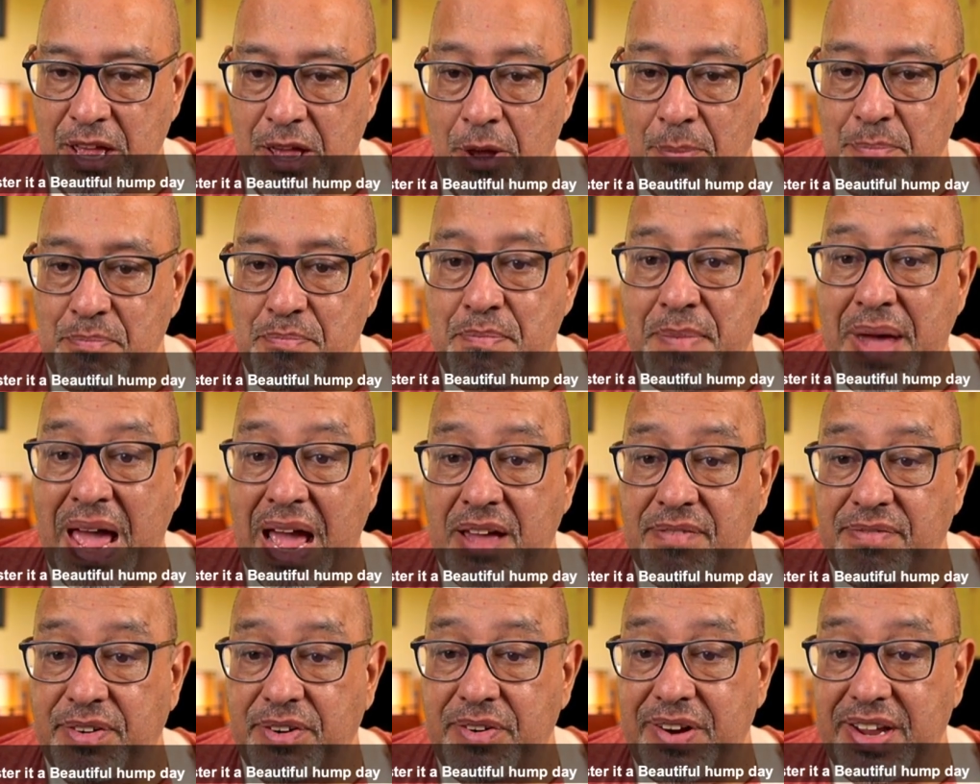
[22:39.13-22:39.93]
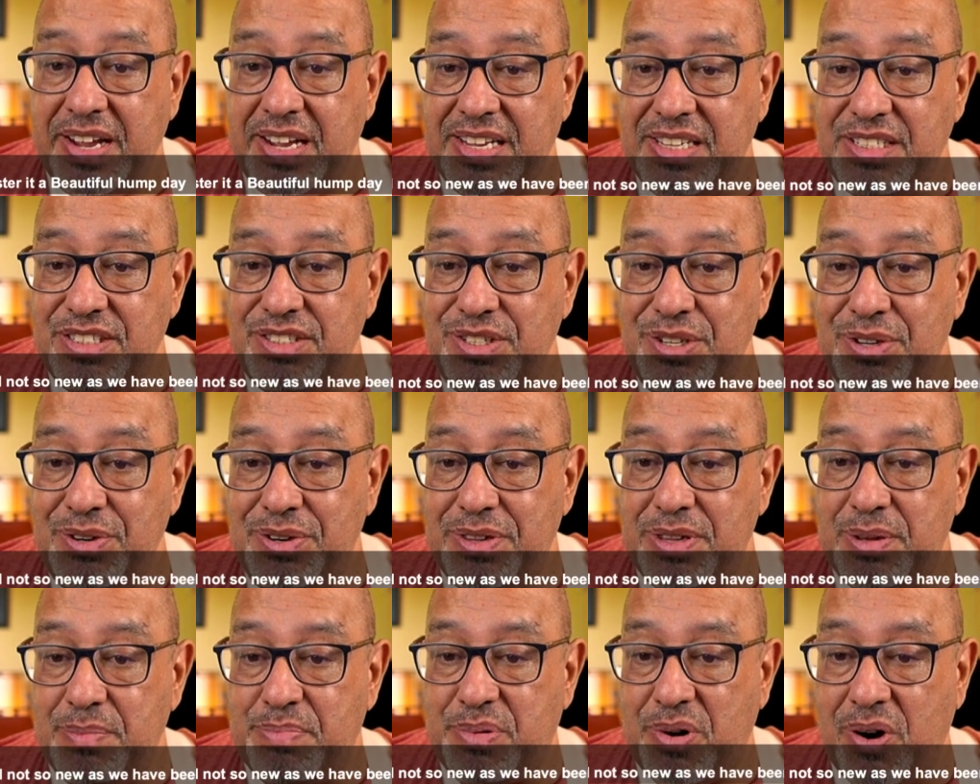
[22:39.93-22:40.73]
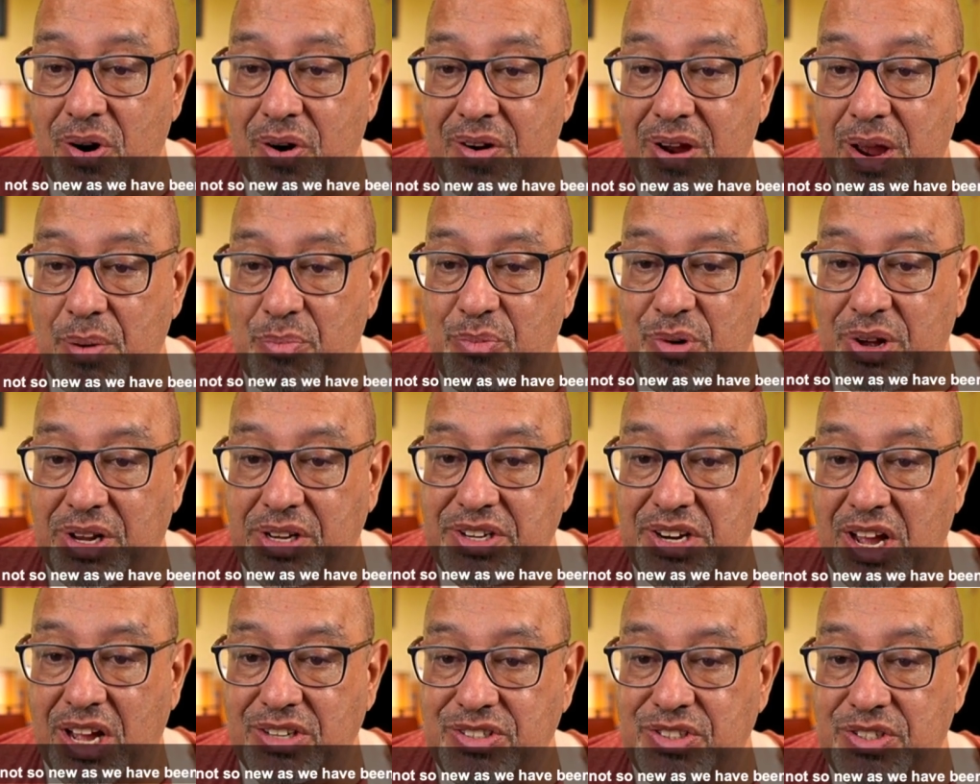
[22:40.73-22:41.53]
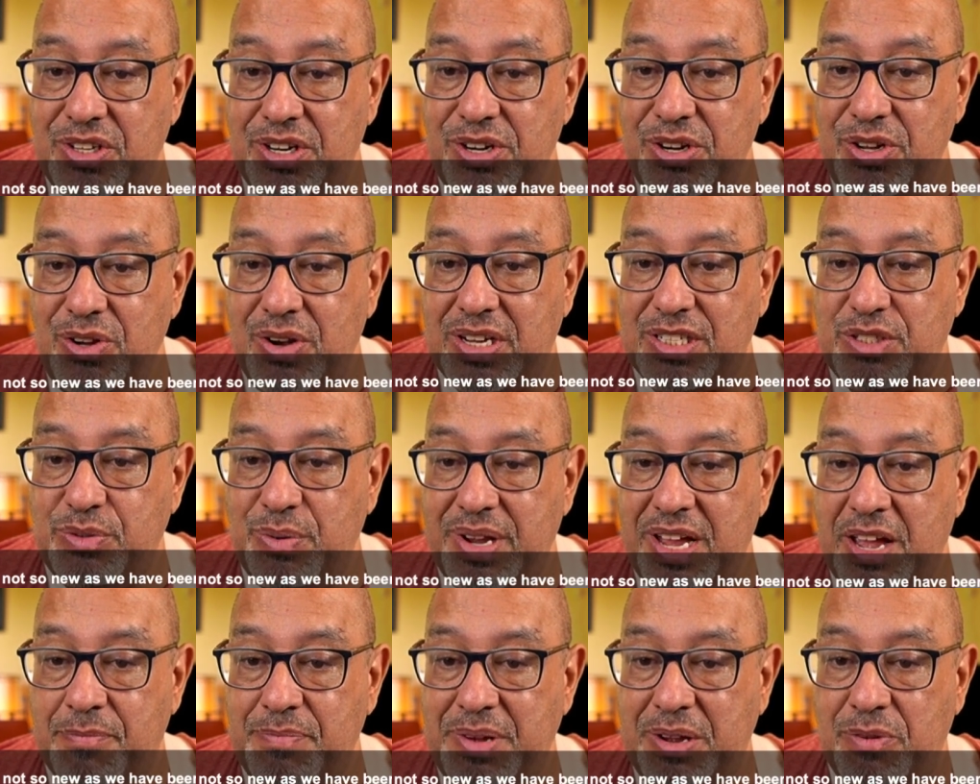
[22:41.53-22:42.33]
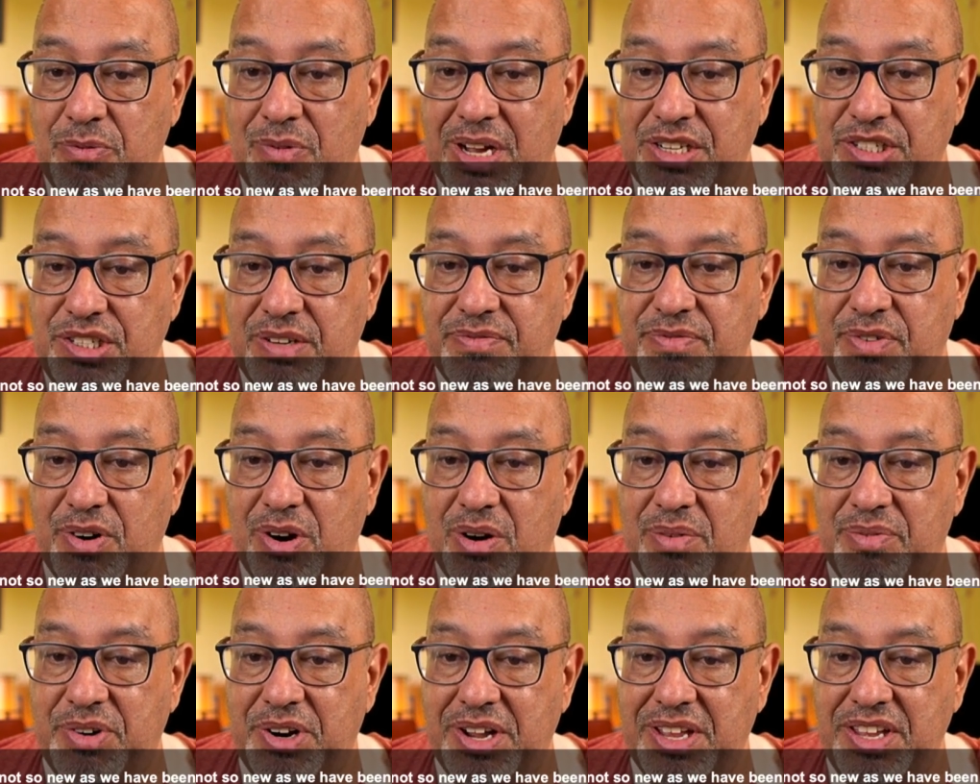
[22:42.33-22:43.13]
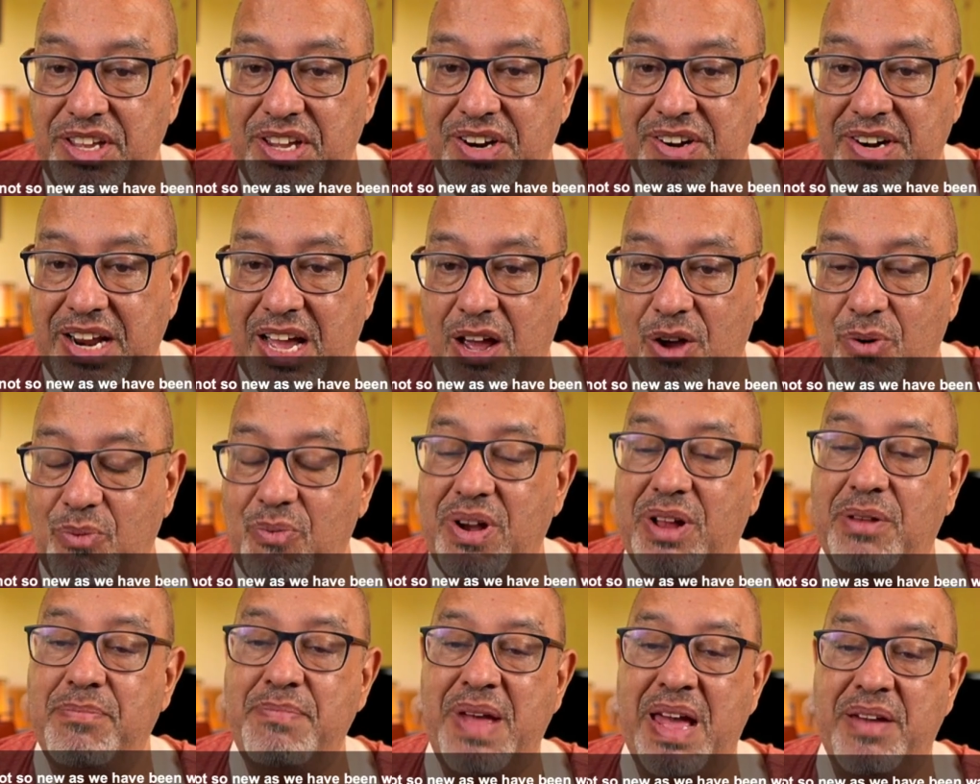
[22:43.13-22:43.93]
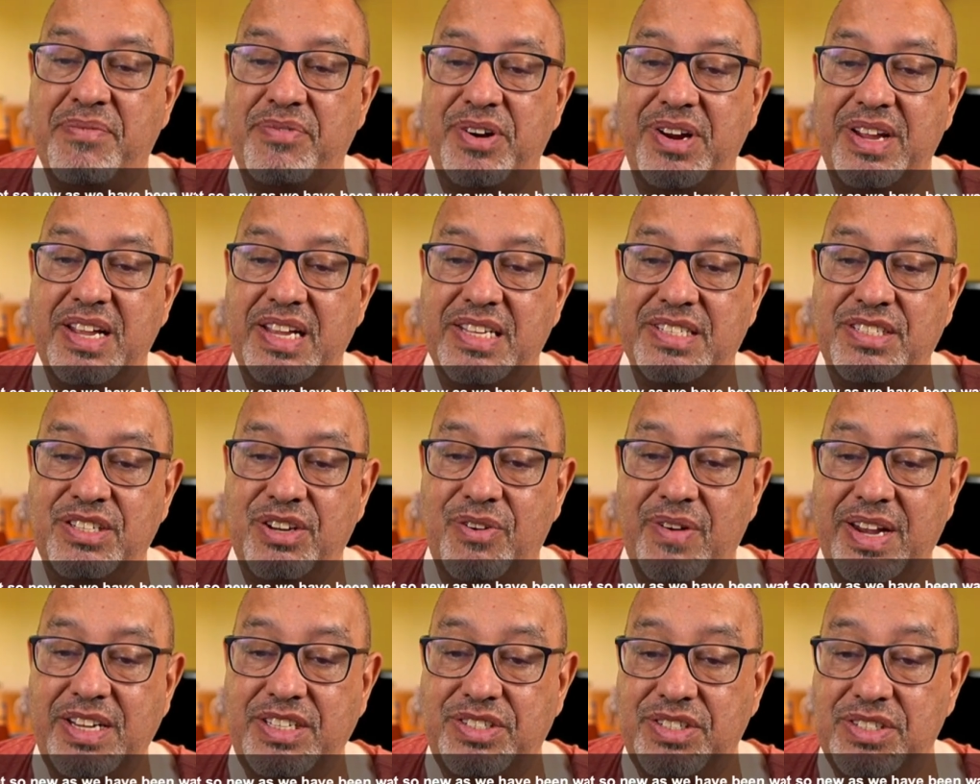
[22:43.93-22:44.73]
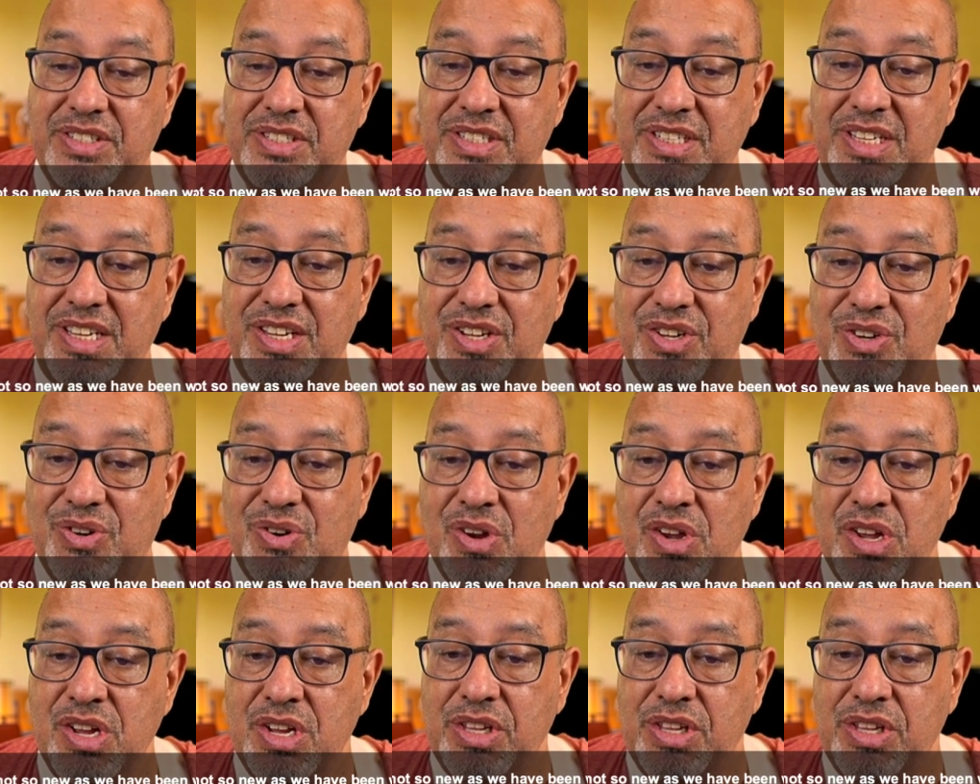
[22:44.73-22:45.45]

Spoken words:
Maverick is new to the program. Well, not so new, as we have been watching for over a year now. Well, Maverick, it's great to see you.